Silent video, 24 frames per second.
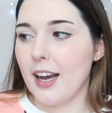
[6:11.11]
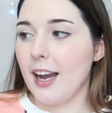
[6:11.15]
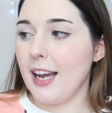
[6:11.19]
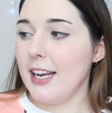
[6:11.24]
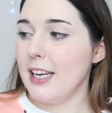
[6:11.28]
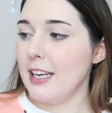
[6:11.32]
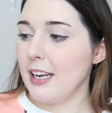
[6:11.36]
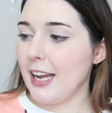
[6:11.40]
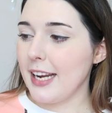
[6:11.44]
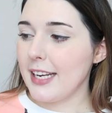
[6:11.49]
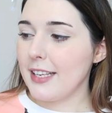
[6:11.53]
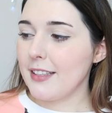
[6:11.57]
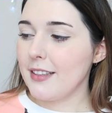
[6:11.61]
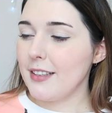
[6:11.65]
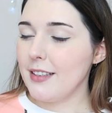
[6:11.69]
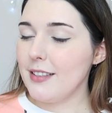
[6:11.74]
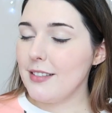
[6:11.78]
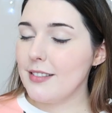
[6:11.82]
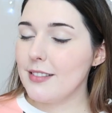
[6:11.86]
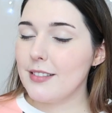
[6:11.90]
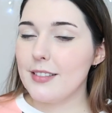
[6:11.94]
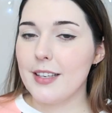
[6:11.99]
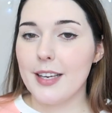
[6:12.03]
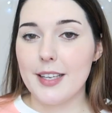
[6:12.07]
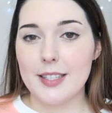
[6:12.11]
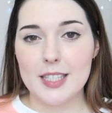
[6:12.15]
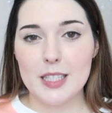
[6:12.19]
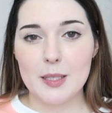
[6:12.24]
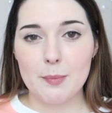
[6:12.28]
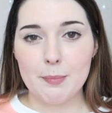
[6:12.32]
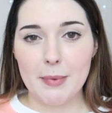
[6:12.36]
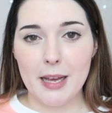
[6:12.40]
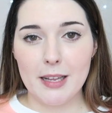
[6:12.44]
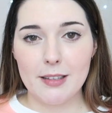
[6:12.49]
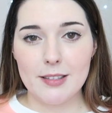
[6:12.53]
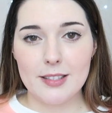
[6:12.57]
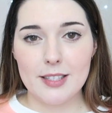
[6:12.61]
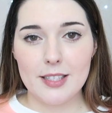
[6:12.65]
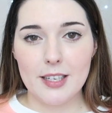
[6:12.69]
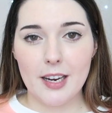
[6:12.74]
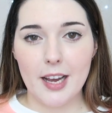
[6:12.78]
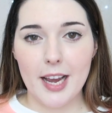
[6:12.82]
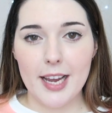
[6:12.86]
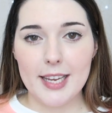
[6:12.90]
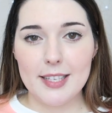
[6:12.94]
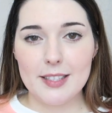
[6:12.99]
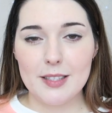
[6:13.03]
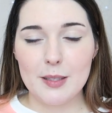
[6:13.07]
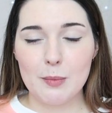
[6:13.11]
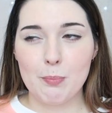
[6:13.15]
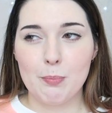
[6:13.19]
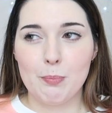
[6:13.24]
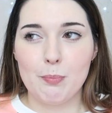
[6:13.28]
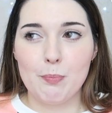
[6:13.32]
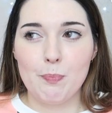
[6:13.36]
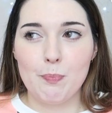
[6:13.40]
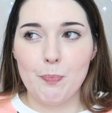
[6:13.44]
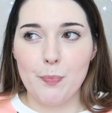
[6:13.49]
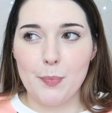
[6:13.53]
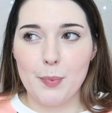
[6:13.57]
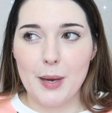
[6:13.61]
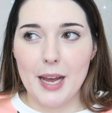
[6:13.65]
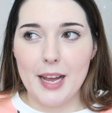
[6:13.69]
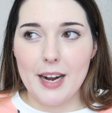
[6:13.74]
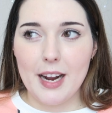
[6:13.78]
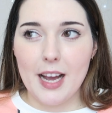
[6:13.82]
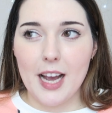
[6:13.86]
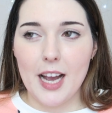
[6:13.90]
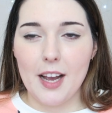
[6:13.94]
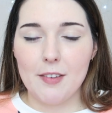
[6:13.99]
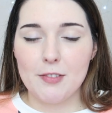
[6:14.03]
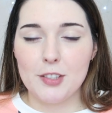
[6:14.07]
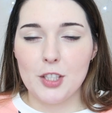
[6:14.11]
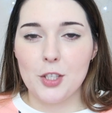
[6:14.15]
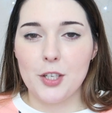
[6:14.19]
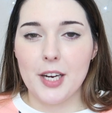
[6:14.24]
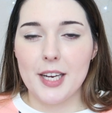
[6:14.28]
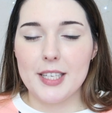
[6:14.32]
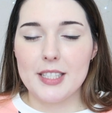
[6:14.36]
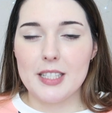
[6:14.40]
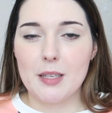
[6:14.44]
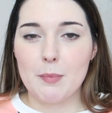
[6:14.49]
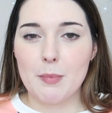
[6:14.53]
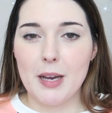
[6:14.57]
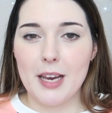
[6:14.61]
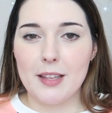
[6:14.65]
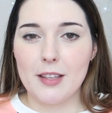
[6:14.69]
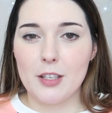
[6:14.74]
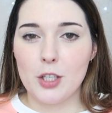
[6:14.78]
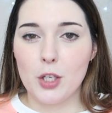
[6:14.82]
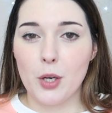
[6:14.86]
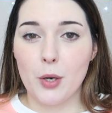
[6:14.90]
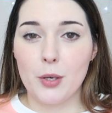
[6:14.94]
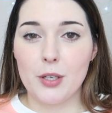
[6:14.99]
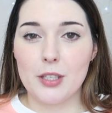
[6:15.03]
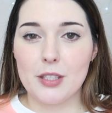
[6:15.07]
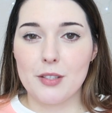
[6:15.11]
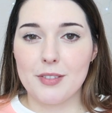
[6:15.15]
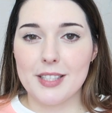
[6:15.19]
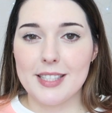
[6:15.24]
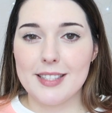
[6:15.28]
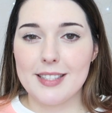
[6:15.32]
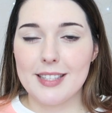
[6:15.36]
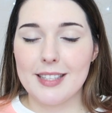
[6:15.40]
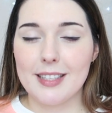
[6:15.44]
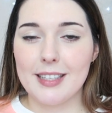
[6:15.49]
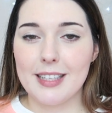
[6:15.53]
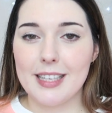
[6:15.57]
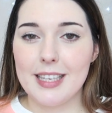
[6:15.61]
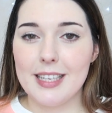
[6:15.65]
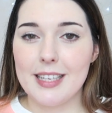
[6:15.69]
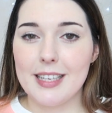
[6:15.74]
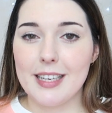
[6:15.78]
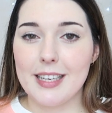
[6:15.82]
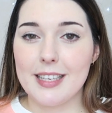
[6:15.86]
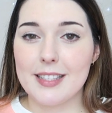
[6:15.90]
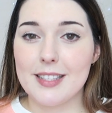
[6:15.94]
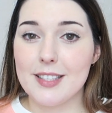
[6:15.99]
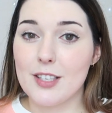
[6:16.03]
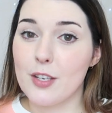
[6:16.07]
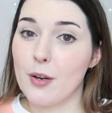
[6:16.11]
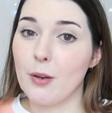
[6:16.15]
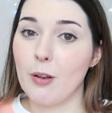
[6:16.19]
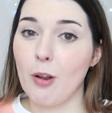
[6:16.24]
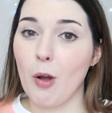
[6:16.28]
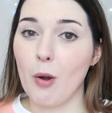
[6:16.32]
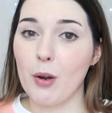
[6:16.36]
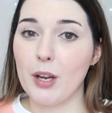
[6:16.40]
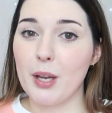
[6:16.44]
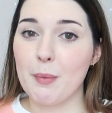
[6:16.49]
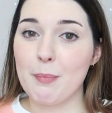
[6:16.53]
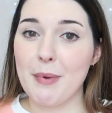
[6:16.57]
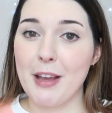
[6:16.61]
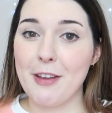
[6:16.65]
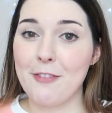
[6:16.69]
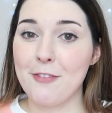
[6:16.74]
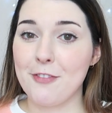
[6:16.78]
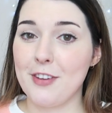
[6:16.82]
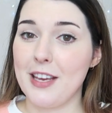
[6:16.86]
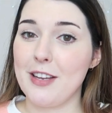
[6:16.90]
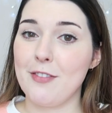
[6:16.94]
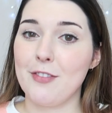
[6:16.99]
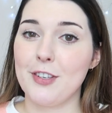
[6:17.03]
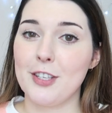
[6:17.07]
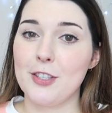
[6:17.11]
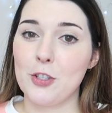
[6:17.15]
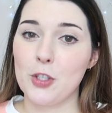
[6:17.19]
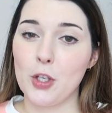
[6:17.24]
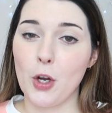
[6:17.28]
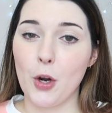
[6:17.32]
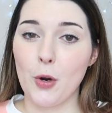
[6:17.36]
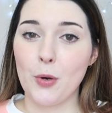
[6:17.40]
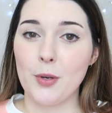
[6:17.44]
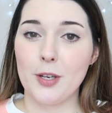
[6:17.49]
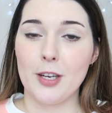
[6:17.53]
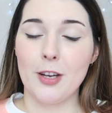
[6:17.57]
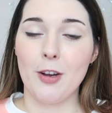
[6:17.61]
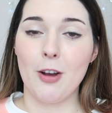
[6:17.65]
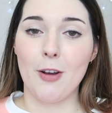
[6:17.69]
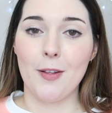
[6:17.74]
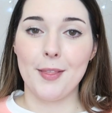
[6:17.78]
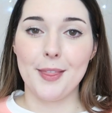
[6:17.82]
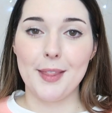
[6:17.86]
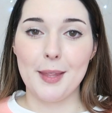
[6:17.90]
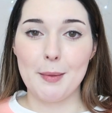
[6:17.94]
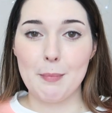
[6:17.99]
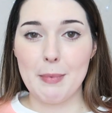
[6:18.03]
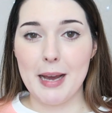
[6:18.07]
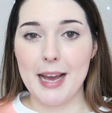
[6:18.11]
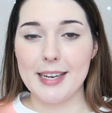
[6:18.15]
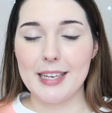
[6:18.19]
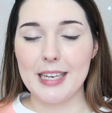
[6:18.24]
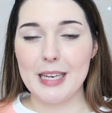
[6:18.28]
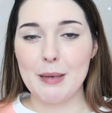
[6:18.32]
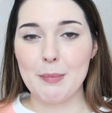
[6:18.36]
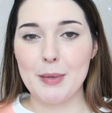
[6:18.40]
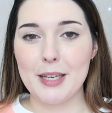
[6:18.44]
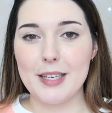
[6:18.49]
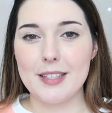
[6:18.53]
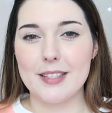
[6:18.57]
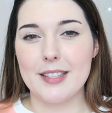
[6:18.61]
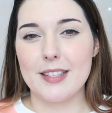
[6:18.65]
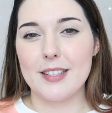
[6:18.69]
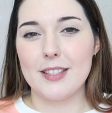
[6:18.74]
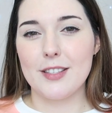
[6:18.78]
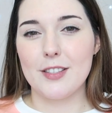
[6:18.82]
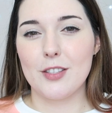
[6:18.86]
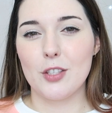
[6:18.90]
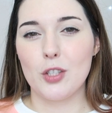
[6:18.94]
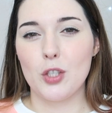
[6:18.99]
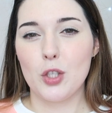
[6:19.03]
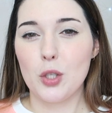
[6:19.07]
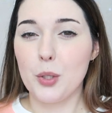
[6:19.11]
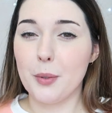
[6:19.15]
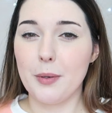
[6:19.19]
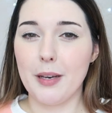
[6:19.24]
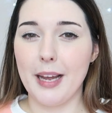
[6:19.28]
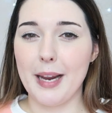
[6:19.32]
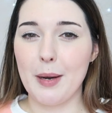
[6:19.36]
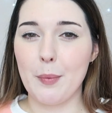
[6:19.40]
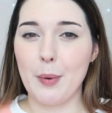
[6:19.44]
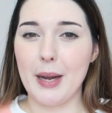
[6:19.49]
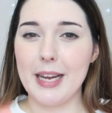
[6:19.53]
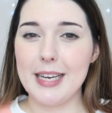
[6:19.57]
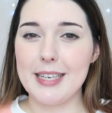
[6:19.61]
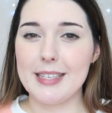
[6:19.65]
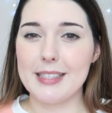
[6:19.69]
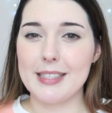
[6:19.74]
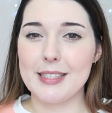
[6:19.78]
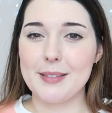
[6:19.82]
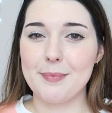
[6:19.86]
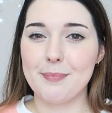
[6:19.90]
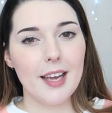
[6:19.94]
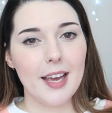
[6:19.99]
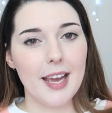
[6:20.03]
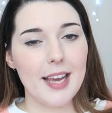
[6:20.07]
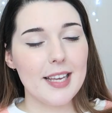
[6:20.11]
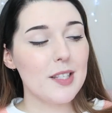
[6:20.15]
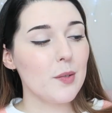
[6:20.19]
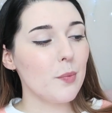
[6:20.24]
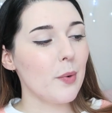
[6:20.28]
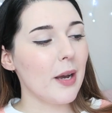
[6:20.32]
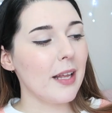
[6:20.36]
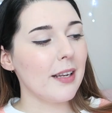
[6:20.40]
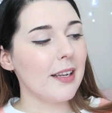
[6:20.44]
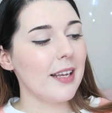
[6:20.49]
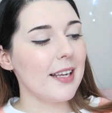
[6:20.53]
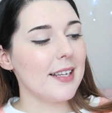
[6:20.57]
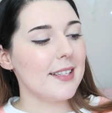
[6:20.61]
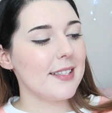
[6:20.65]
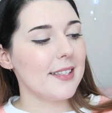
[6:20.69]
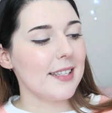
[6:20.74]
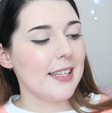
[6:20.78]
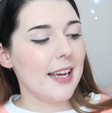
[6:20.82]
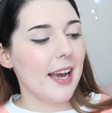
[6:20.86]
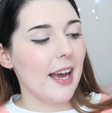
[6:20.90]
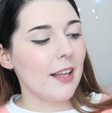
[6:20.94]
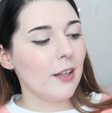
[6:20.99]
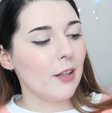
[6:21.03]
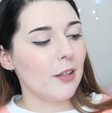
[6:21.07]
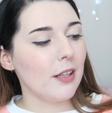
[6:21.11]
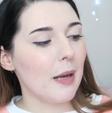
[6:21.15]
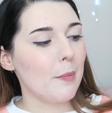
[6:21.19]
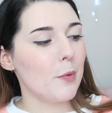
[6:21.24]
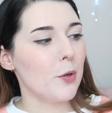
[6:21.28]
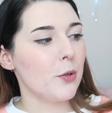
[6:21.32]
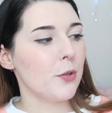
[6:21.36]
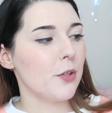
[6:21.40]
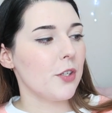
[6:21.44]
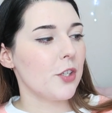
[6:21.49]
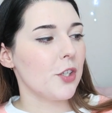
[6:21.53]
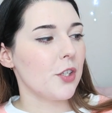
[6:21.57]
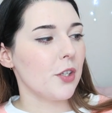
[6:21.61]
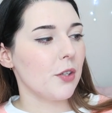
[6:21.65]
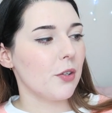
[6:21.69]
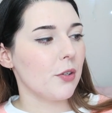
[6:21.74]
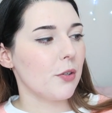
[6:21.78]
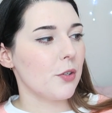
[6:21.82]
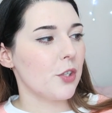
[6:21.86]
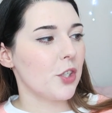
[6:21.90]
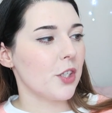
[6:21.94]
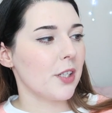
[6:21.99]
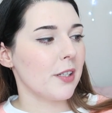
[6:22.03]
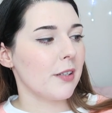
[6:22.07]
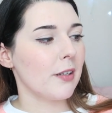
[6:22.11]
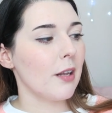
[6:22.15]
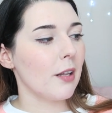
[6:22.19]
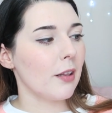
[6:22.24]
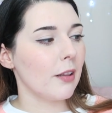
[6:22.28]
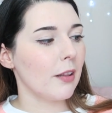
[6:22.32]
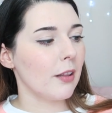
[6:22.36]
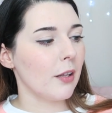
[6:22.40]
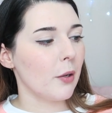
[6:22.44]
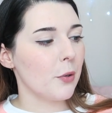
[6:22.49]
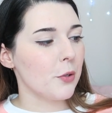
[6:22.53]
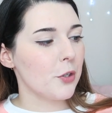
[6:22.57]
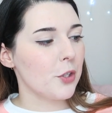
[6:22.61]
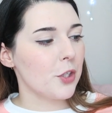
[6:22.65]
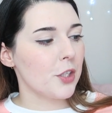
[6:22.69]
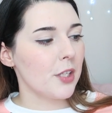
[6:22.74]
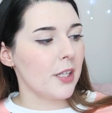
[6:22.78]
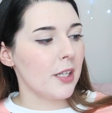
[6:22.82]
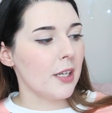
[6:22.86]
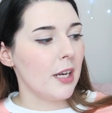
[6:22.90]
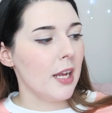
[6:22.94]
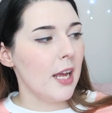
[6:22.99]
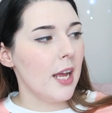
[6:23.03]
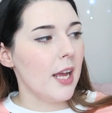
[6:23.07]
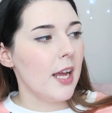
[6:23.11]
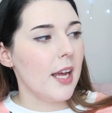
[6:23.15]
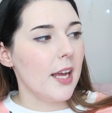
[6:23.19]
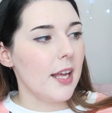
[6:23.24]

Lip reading: I like this, it smells nice, but after trying some other toners recently, it's no longer my favorite toner on the market because it's too lightweight. As well as the Hada Labo Shirojuin Lotion.